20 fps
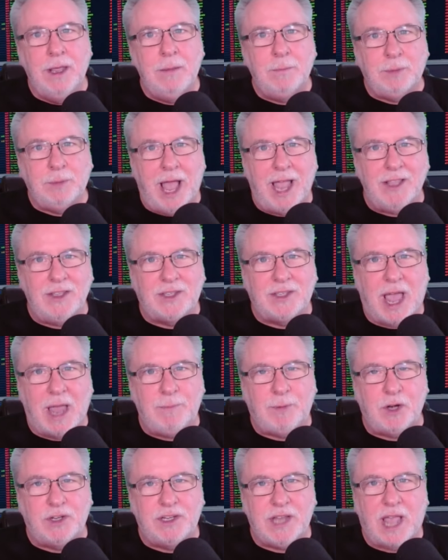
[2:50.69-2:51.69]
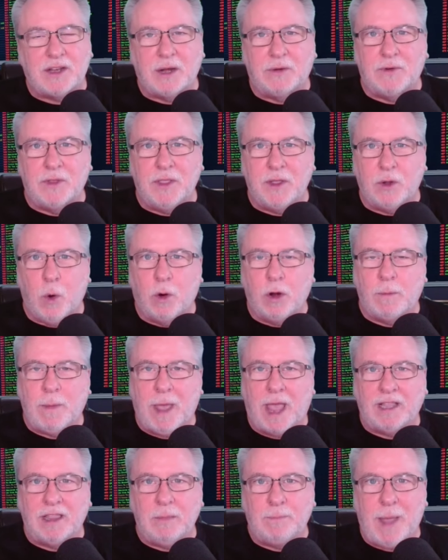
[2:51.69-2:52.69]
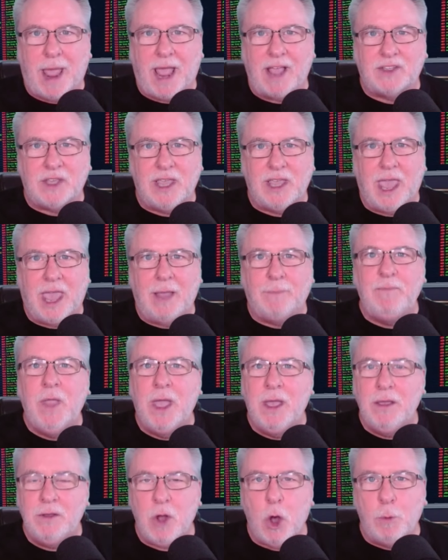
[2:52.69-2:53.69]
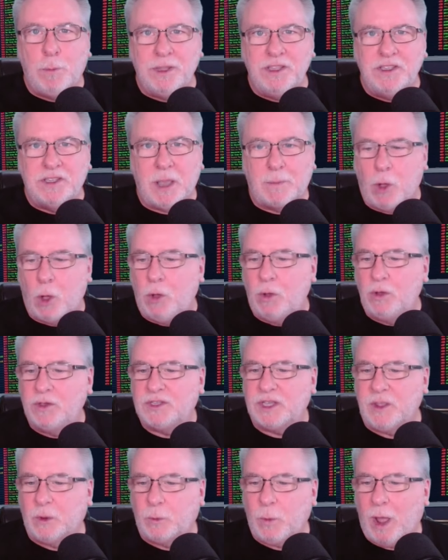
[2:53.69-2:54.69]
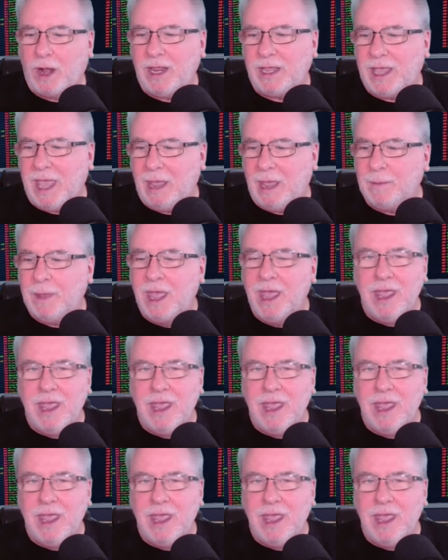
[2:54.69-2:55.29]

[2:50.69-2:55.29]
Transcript: Blindside protector for the quarterback in the passing game, opens up holes in the running game.